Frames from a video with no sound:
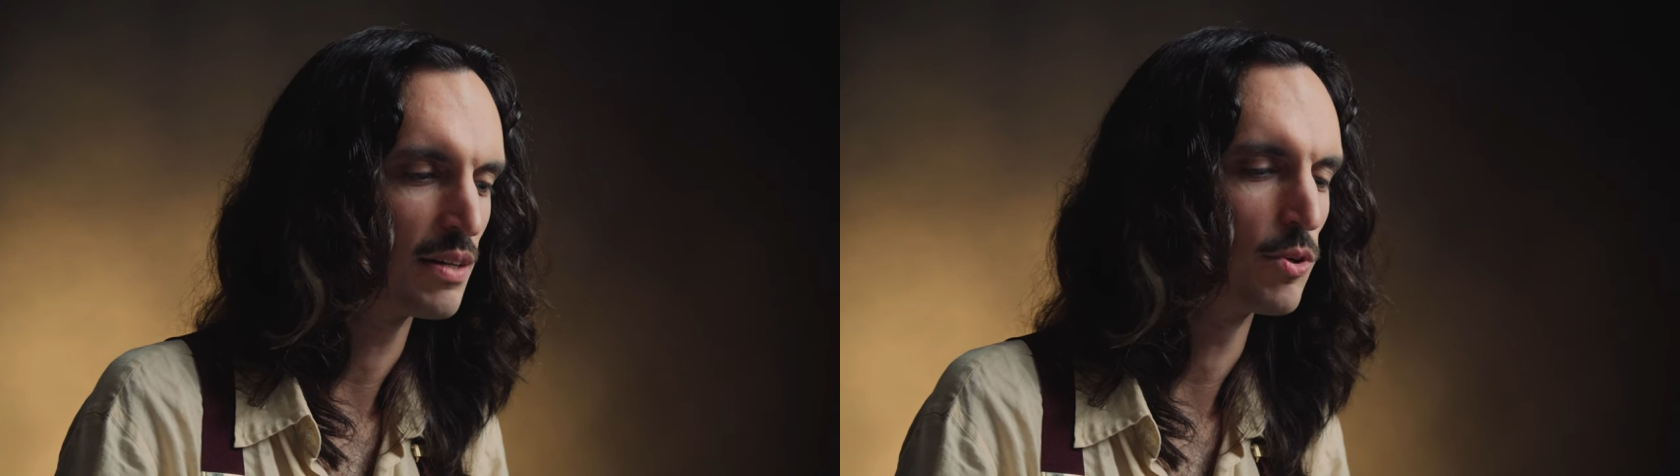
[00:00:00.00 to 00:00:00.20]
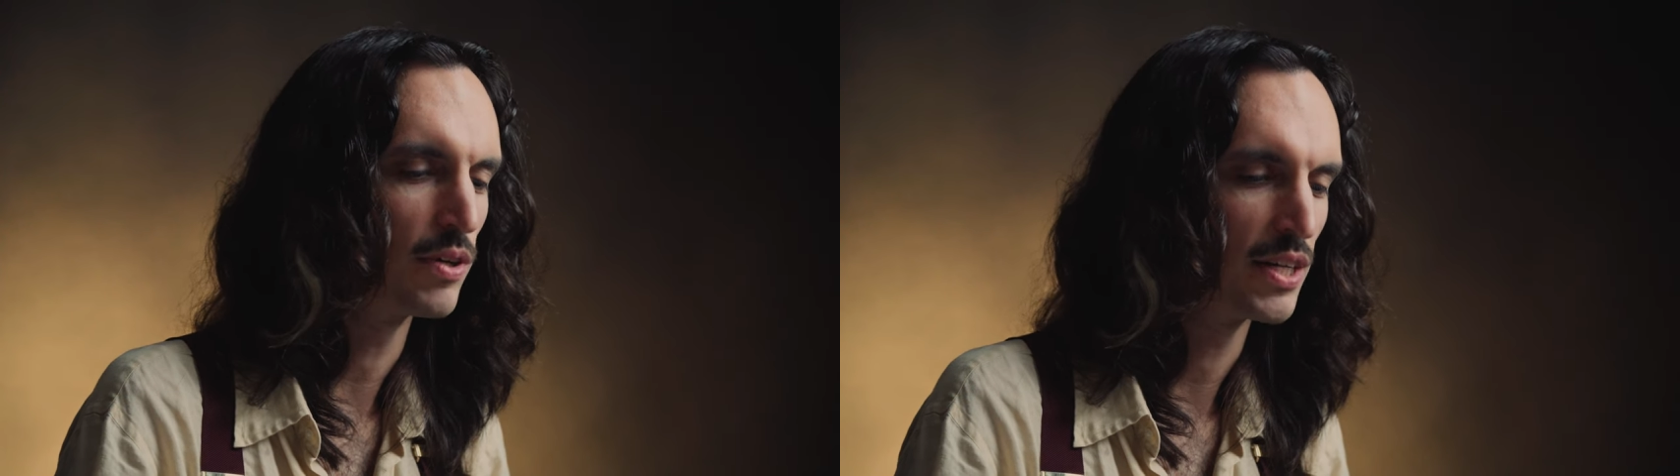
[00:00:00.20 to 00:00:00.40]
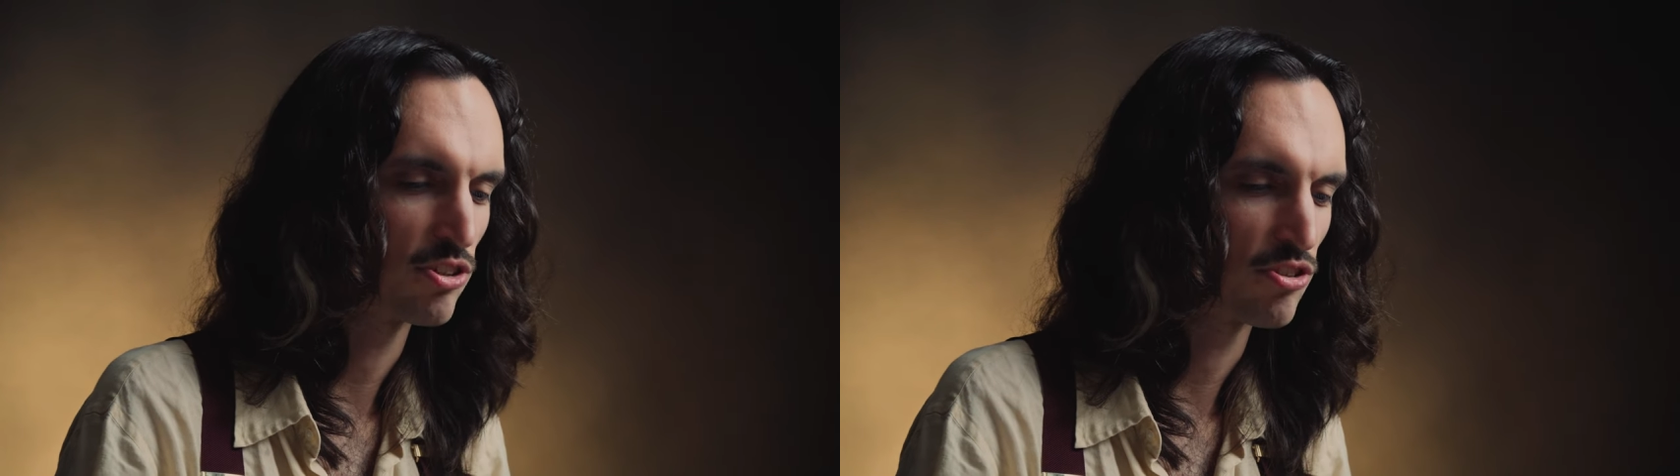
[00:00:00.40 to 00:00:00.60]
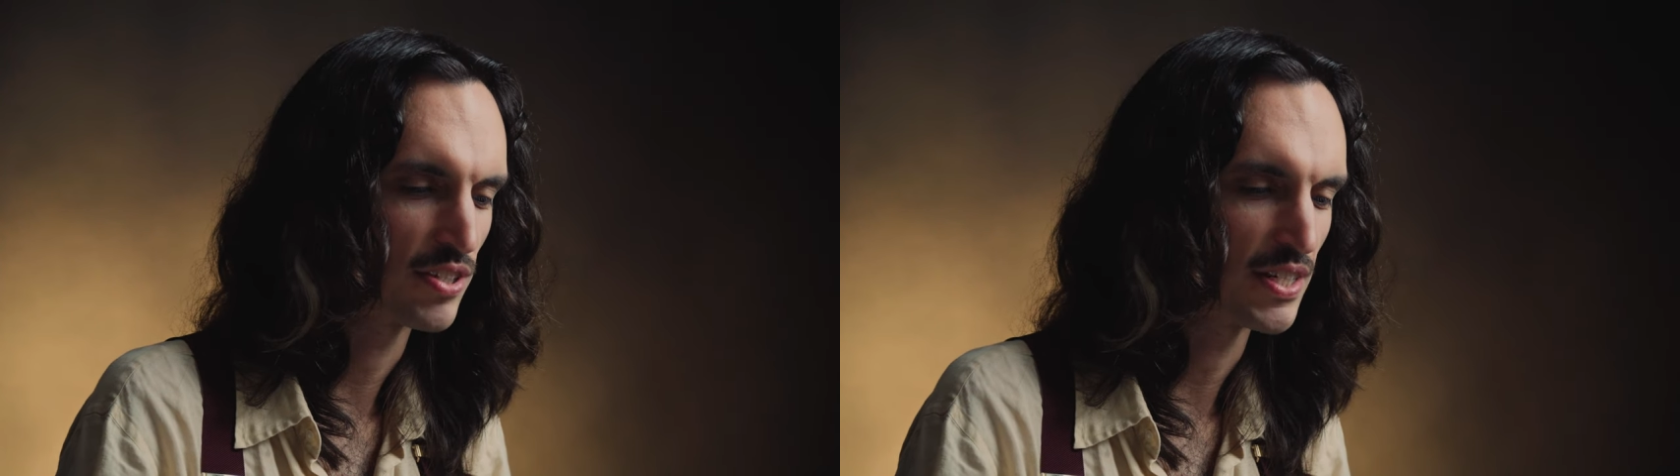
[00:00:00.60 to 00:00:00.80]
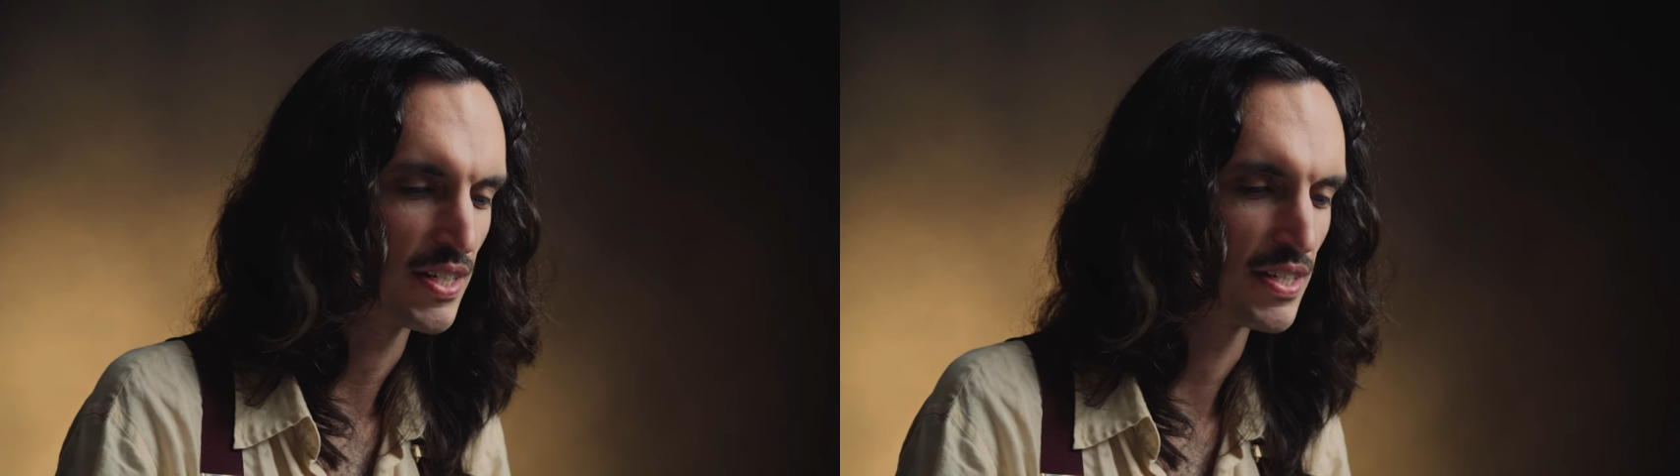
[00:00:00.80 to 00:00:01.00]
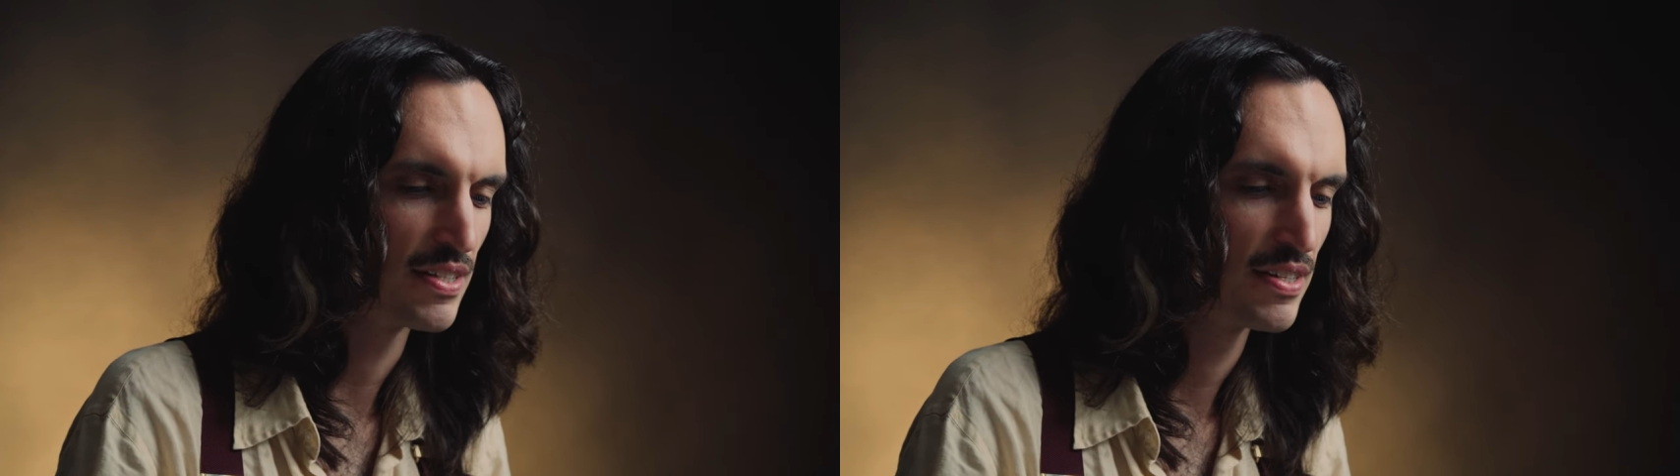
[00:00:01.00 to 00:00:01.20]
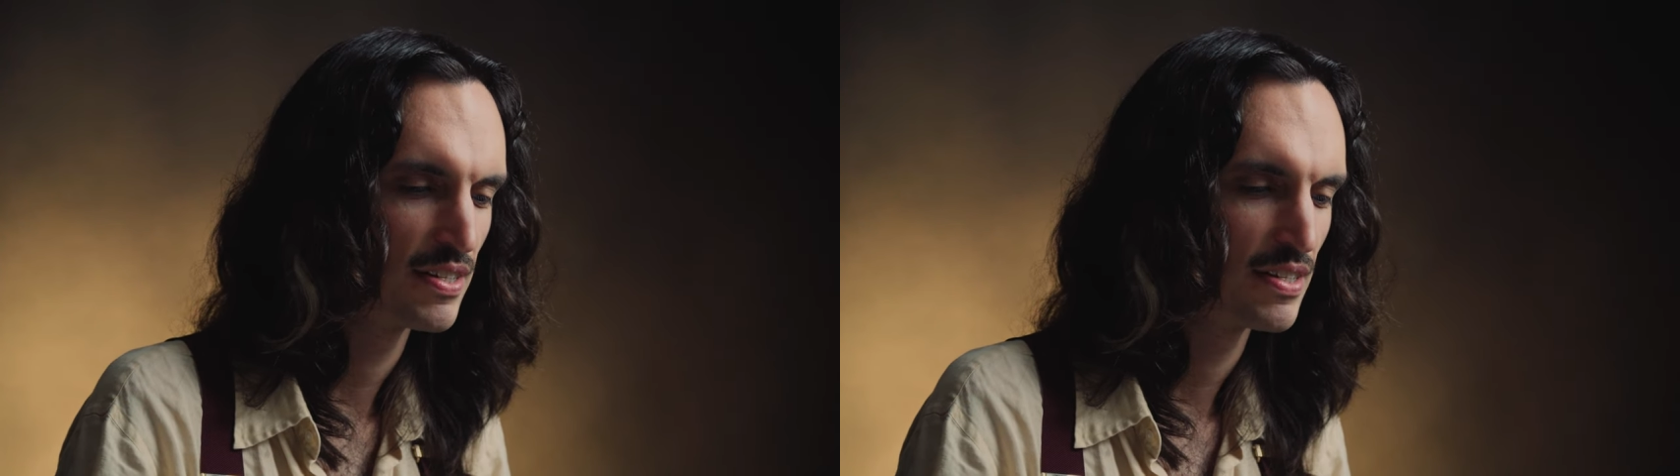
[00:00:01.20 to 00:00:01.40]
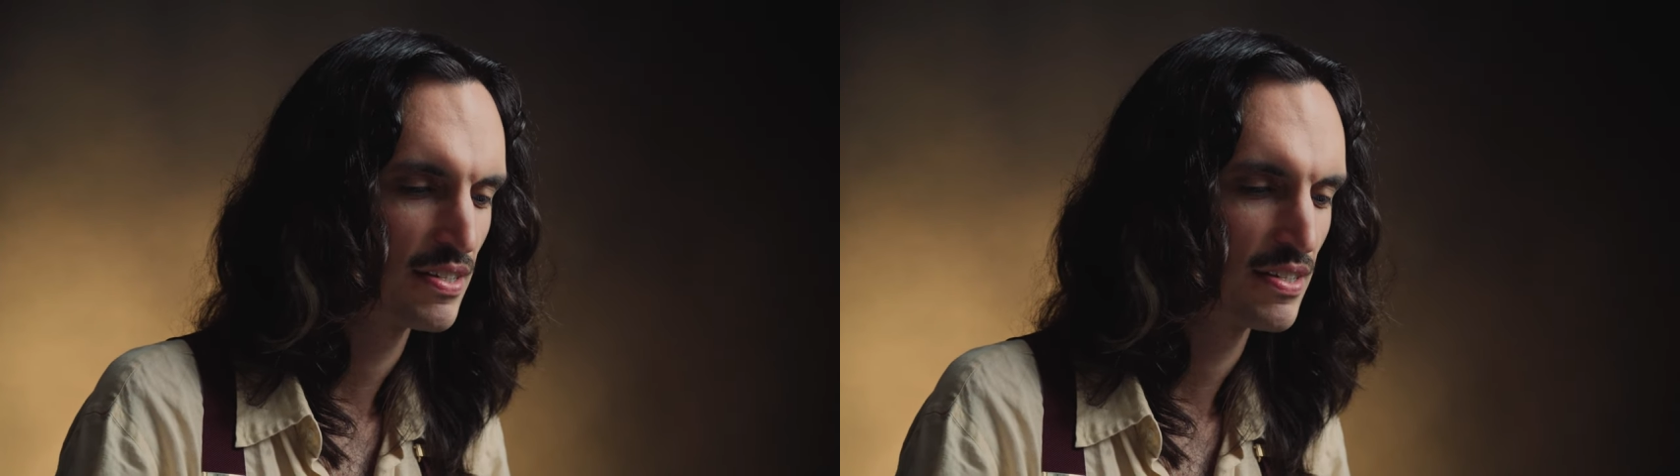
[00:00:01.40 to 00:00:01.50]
getting more interested